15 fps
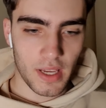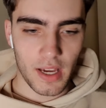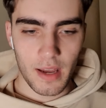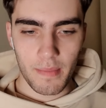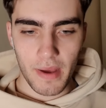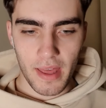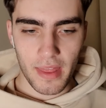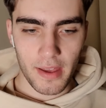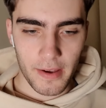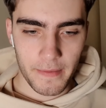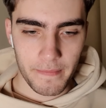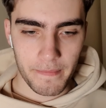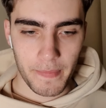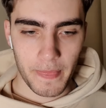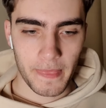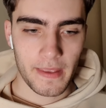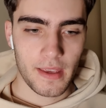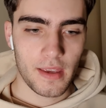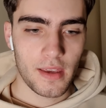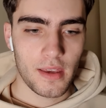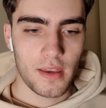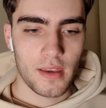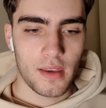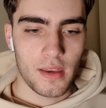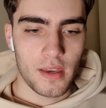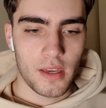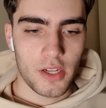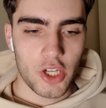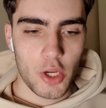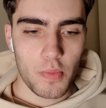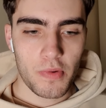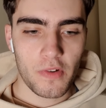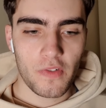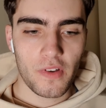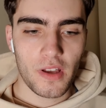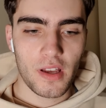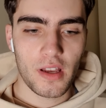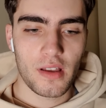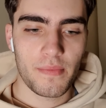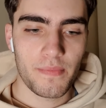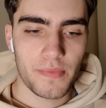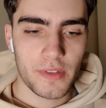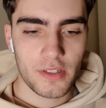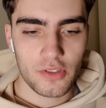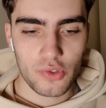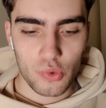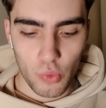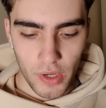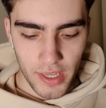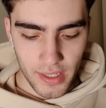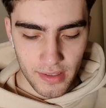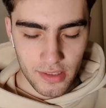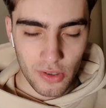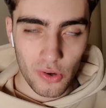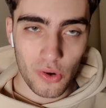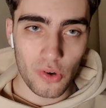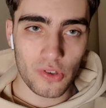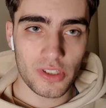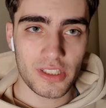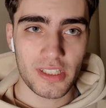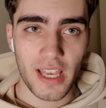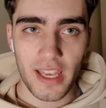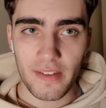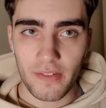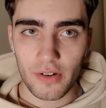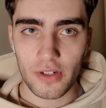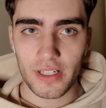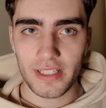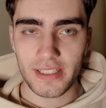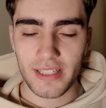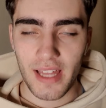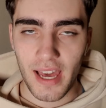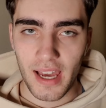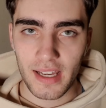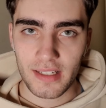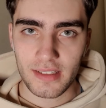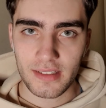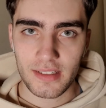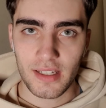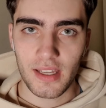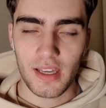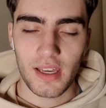Yeah, about that? Do you prefer sweet or savory snacks?